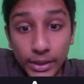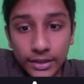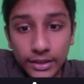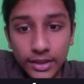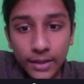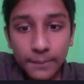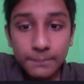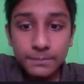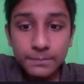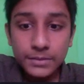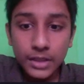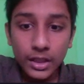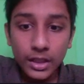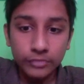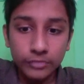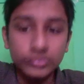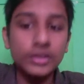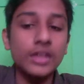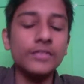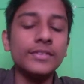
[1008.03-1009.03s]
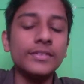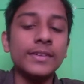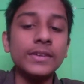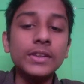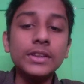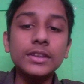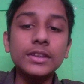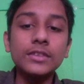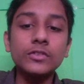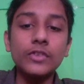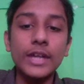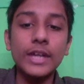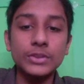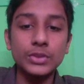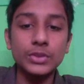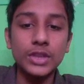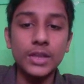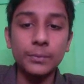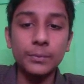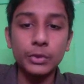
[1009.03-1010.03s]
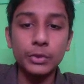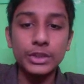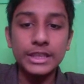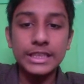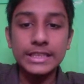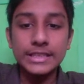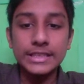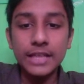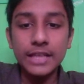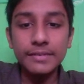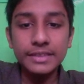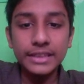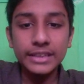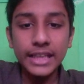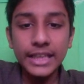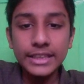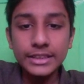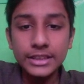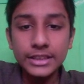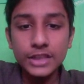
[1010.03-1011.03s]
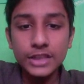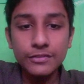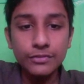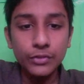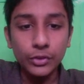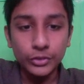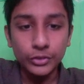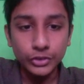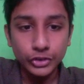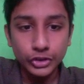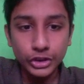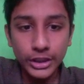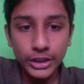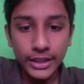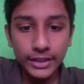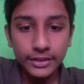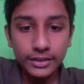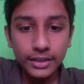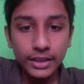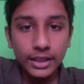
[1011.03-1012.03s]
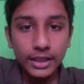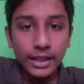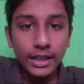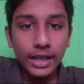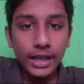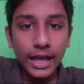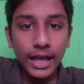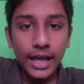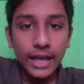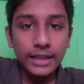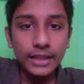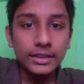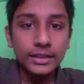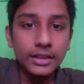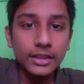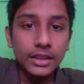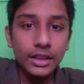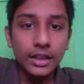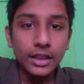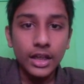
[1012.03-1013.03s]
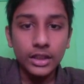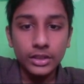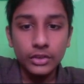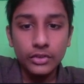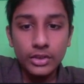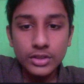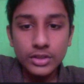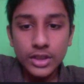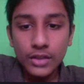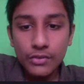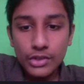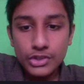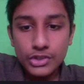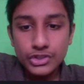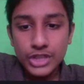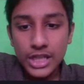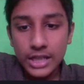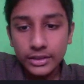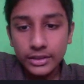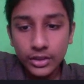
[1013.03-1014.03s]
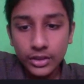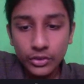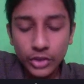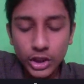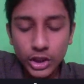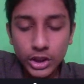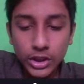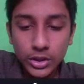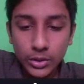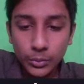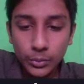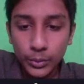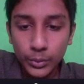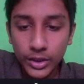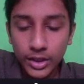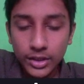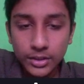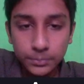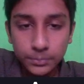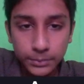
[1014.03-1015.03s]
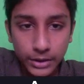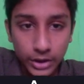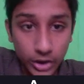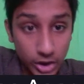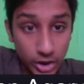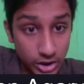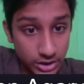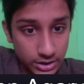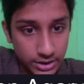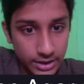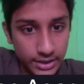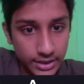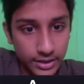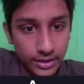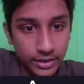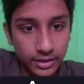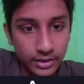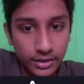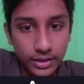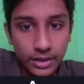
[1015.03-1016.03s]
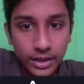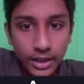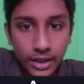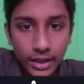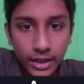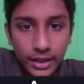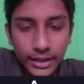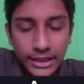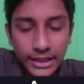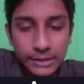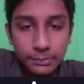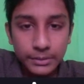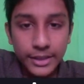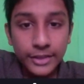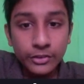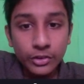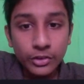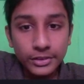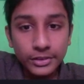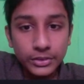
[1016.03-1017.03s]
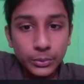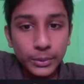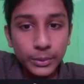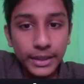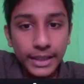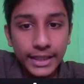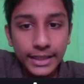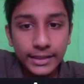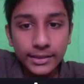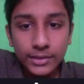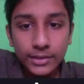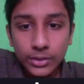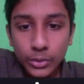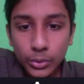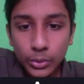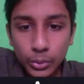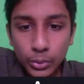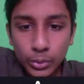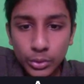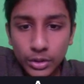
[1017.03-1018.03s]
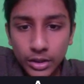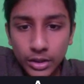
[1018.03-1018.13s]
comes, if the rook tries to come to d7, knight c4 check, and on a discover check, the rook will be lost here. He played rook to a2,